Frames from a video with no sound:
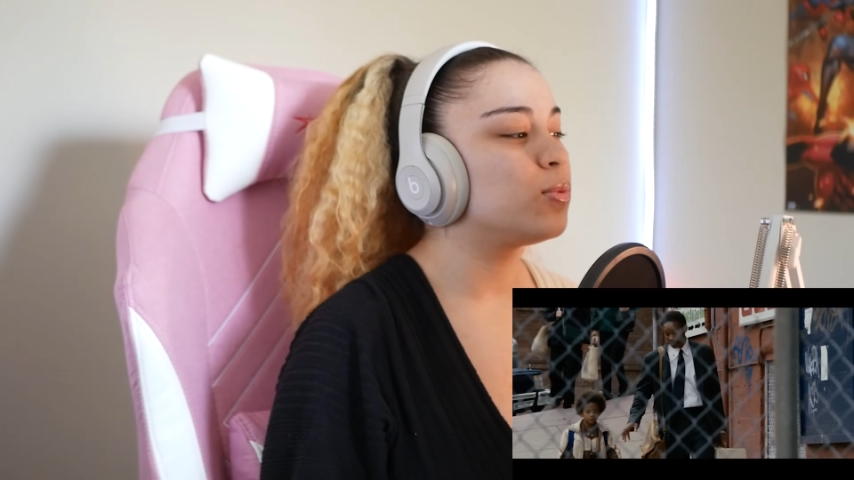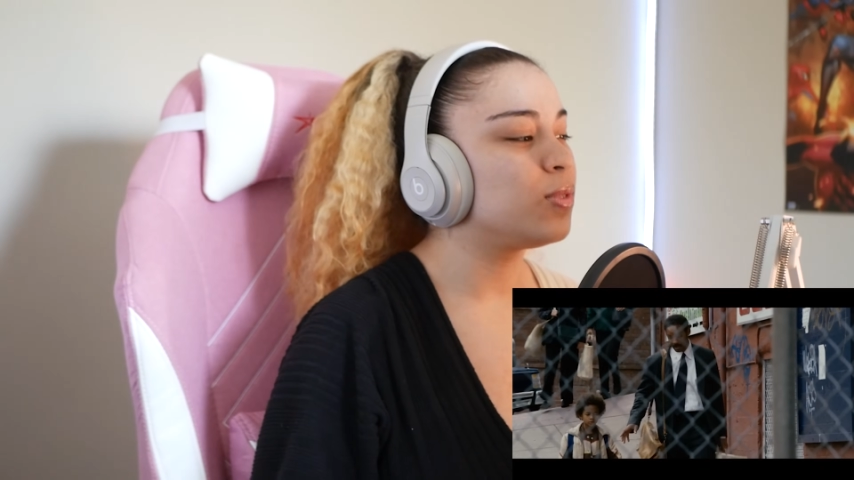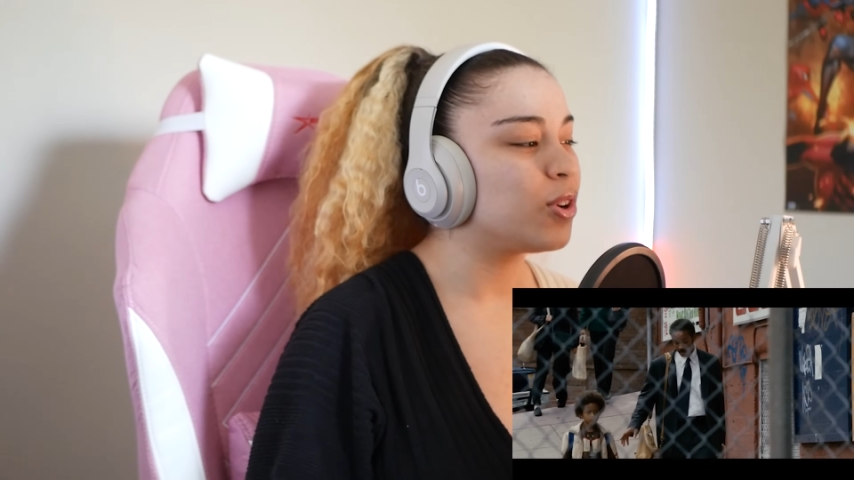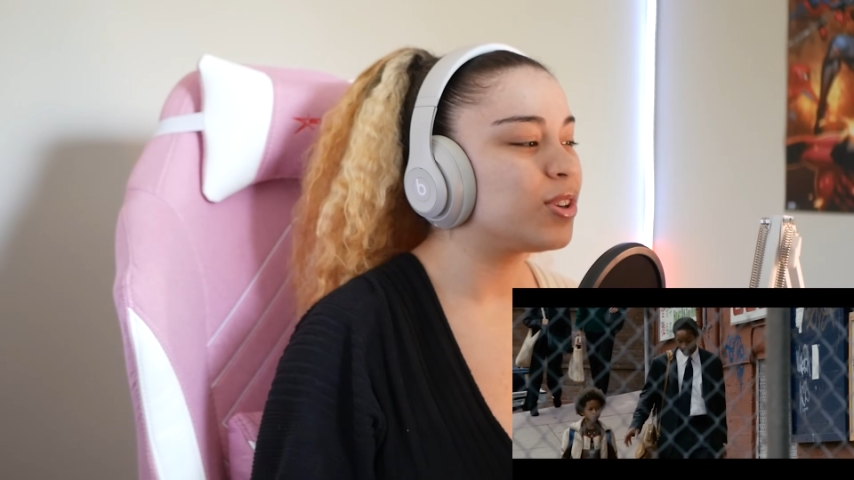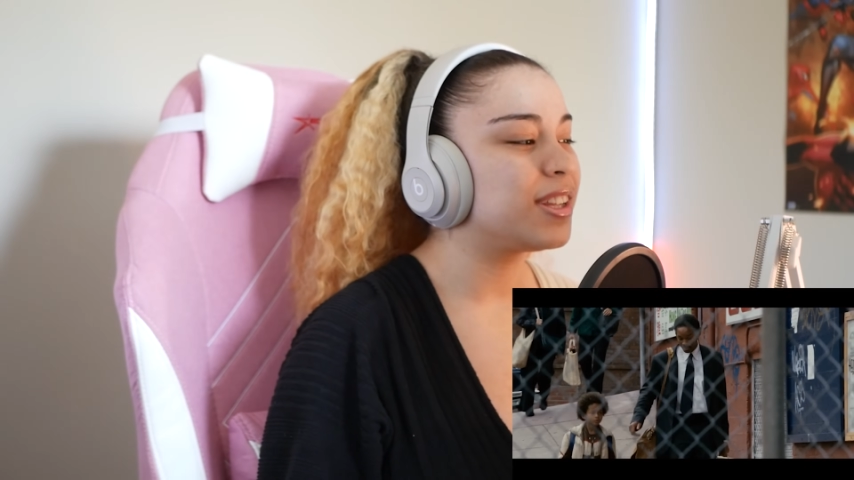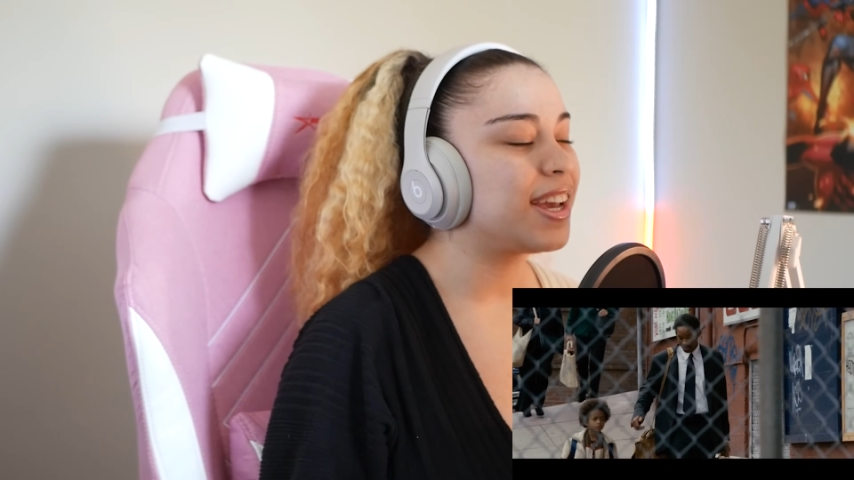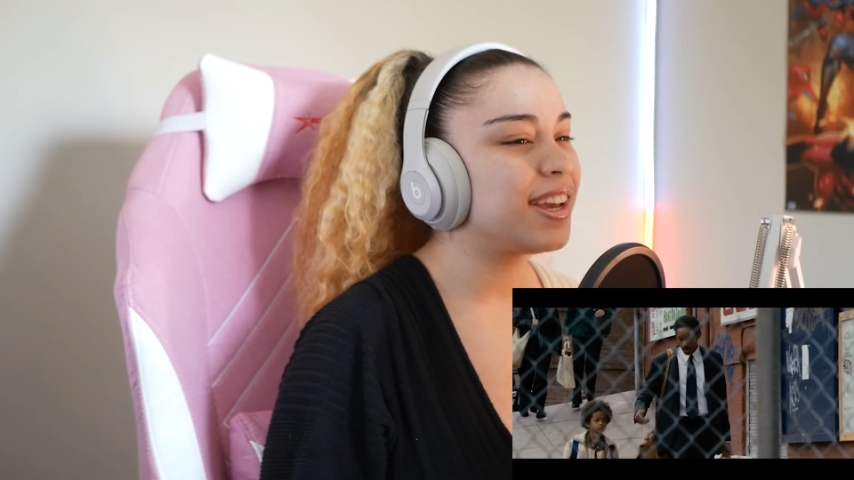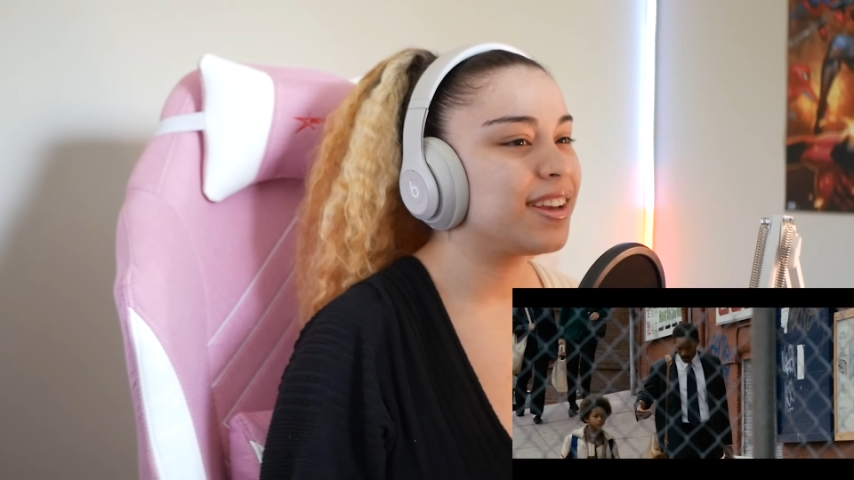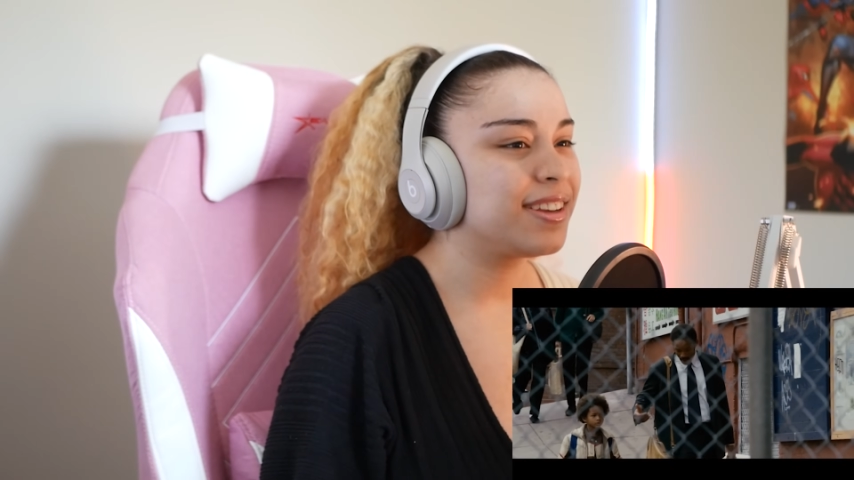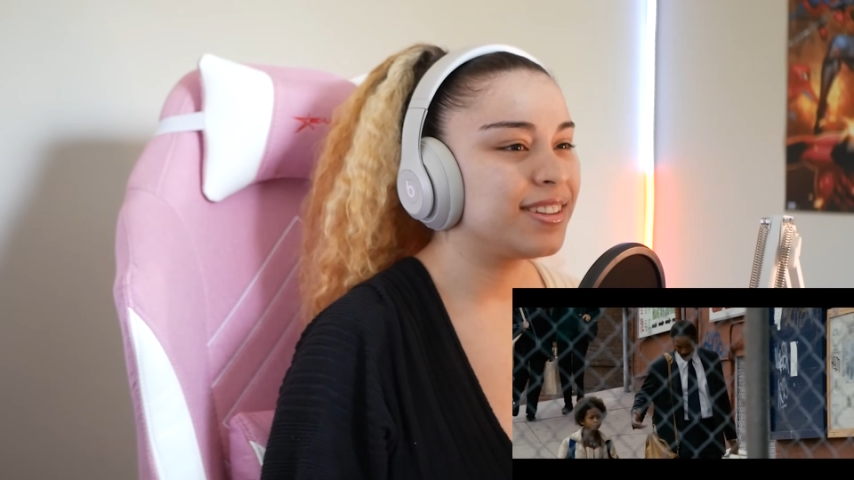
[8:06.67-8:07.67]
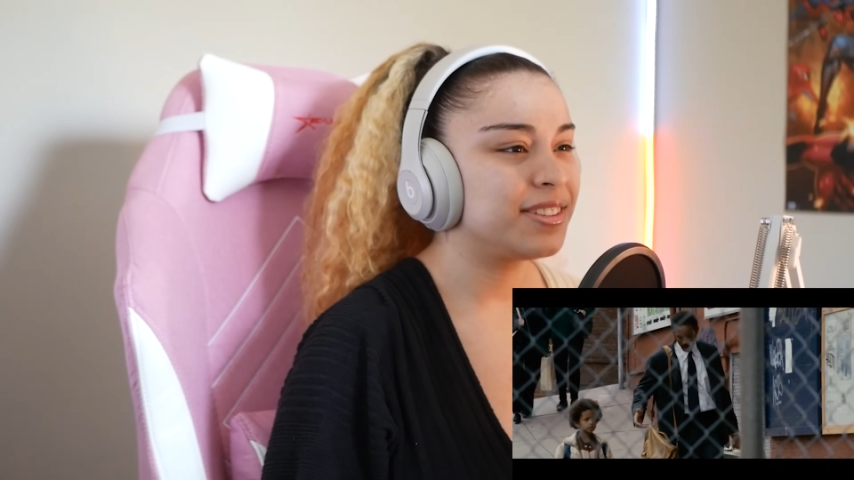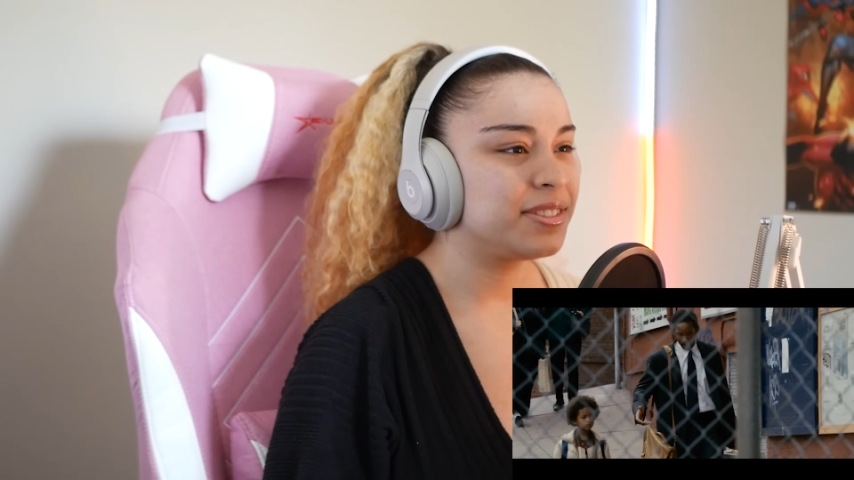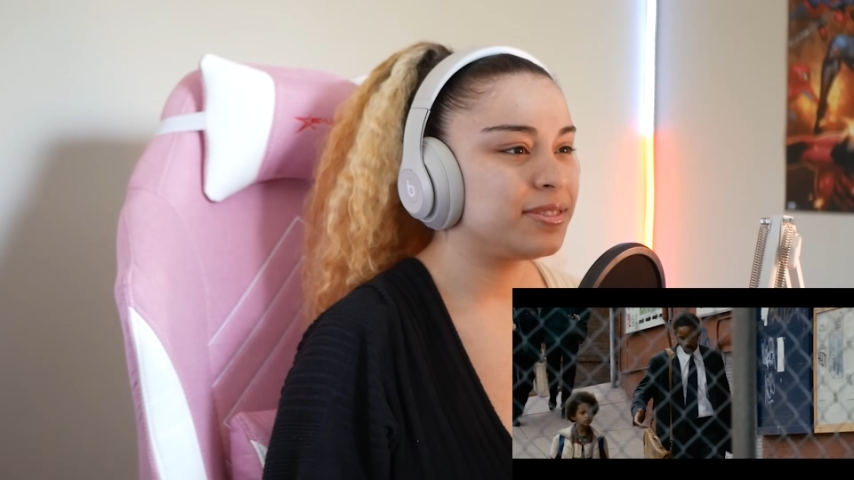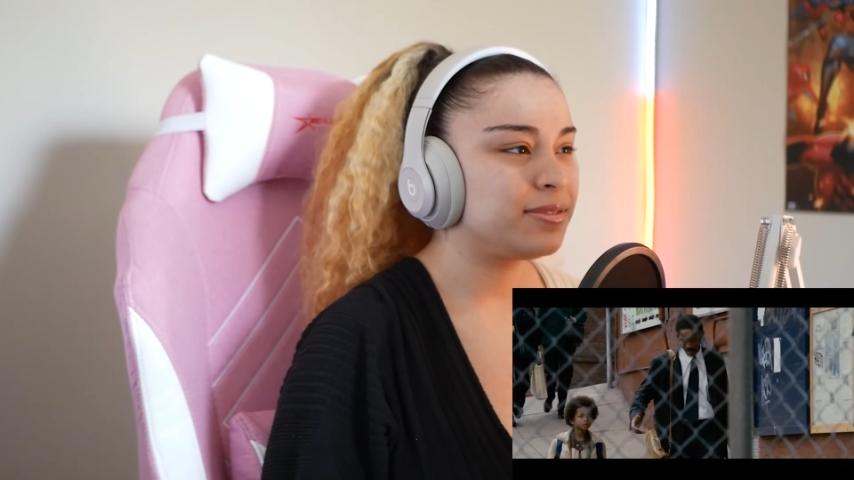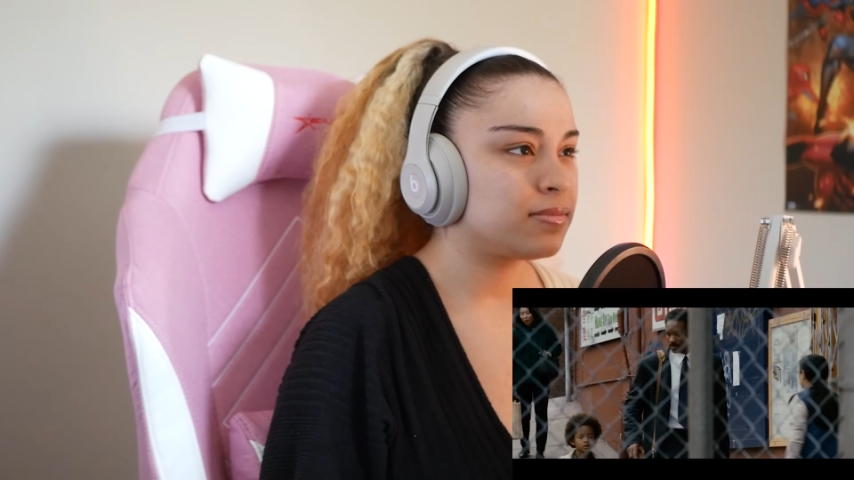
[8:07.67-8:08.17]
to show anger,
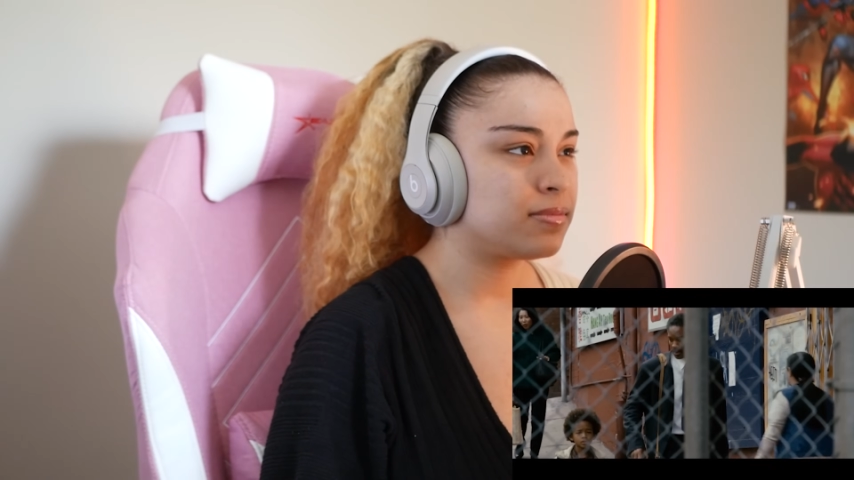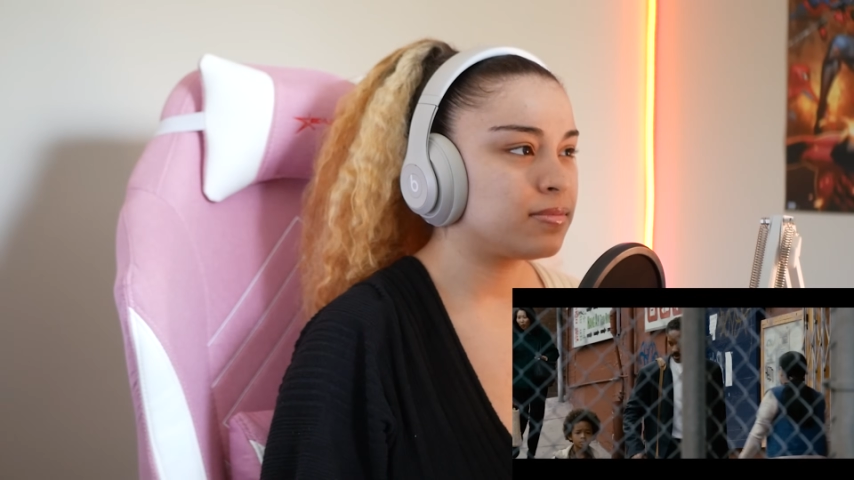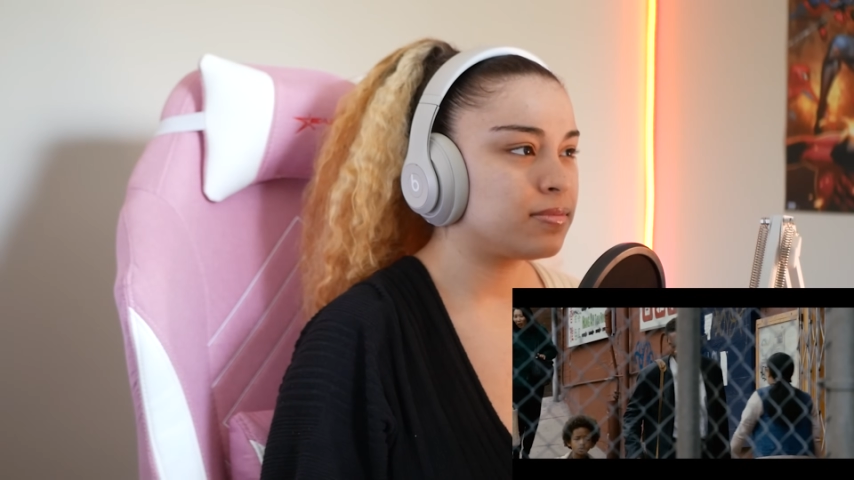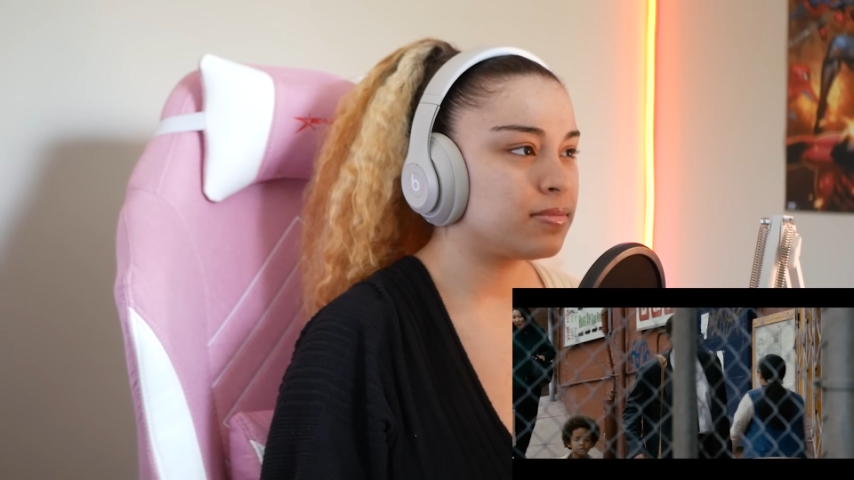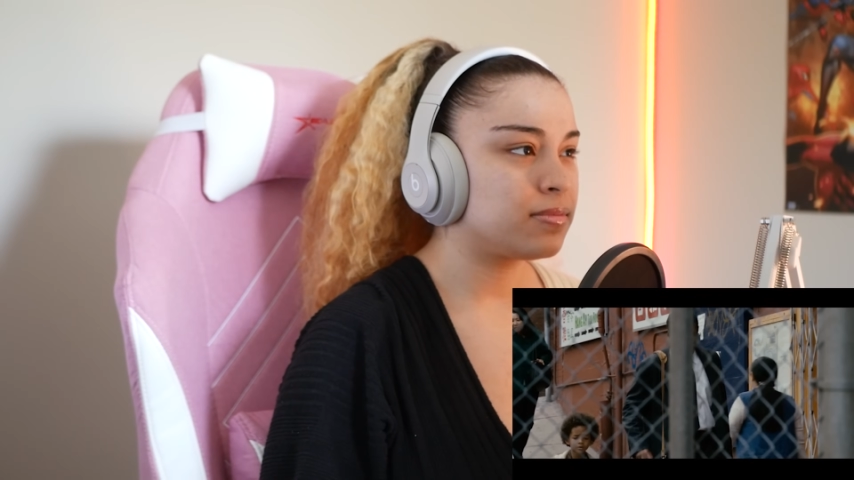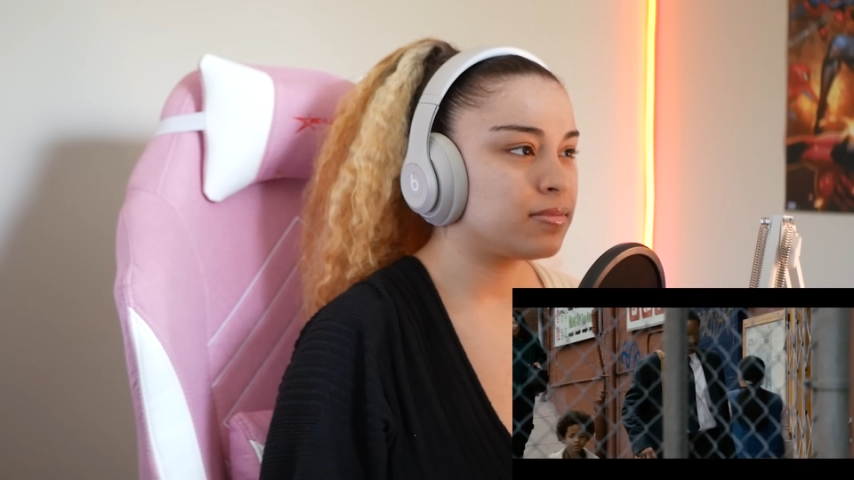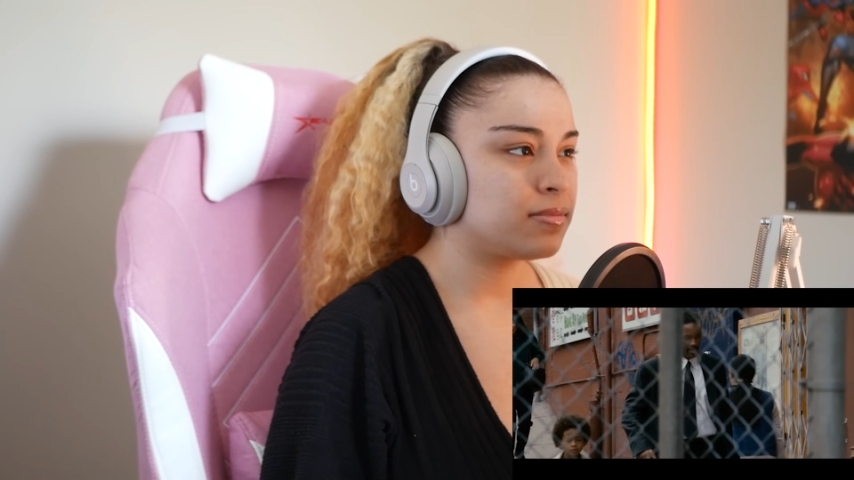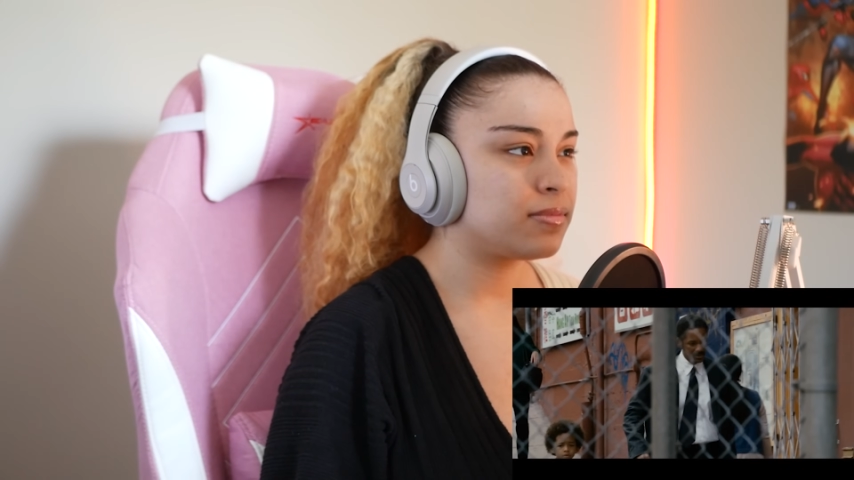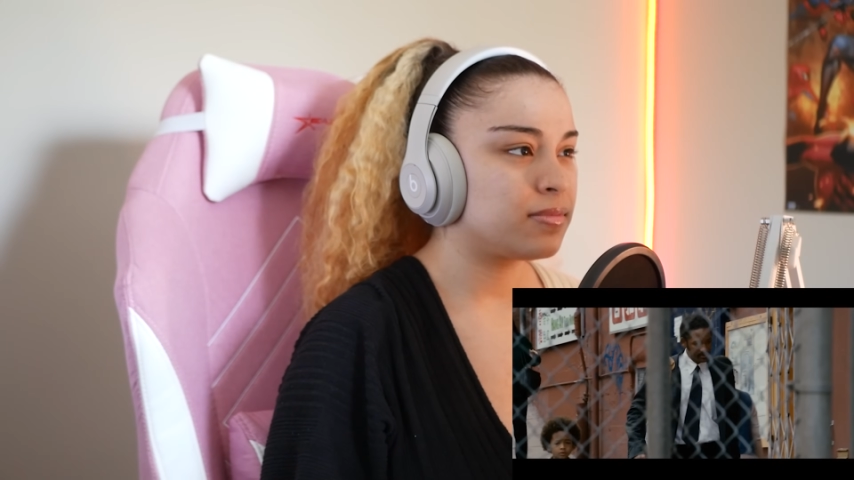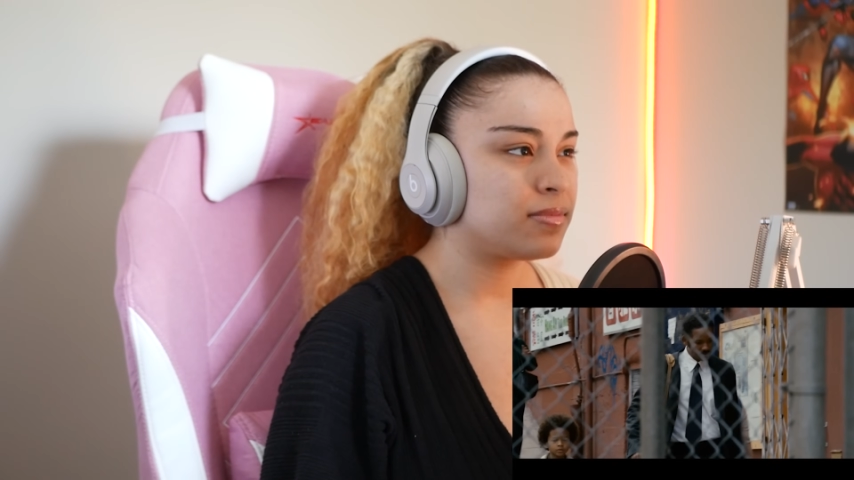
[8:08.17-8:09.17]
other things.